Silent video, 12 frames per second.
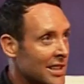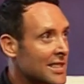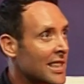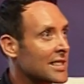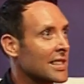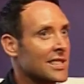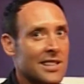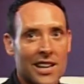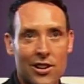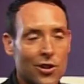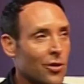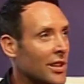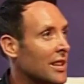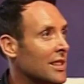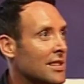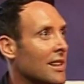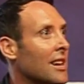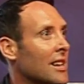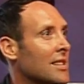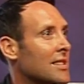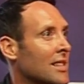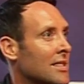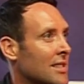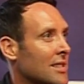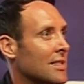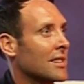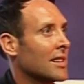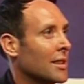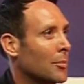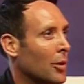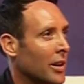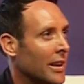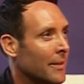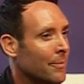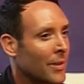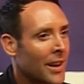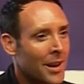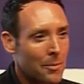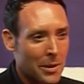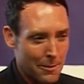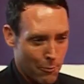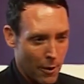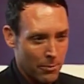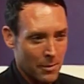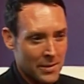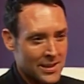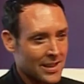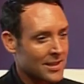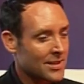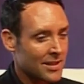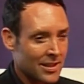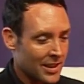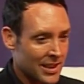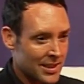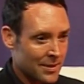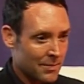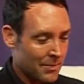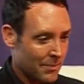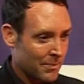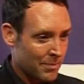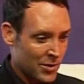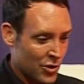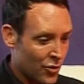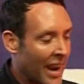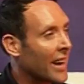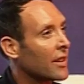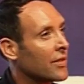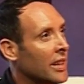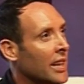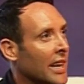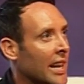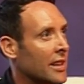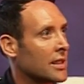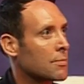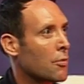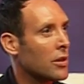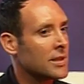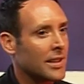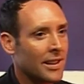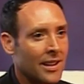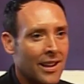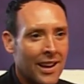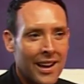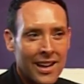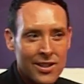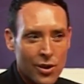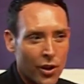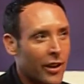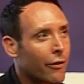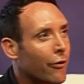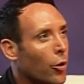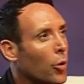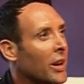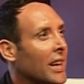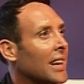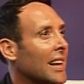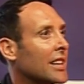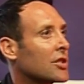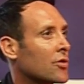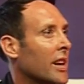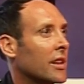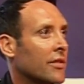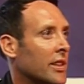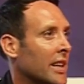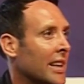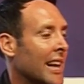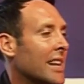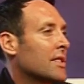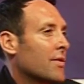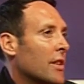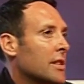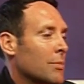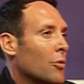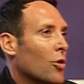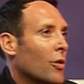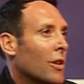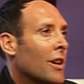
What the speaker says: the 60s, they knew that the science existed in the body, but the problem is it's this strand of DNA, this protein, is only a 4-helix strand of DNA. It's very small.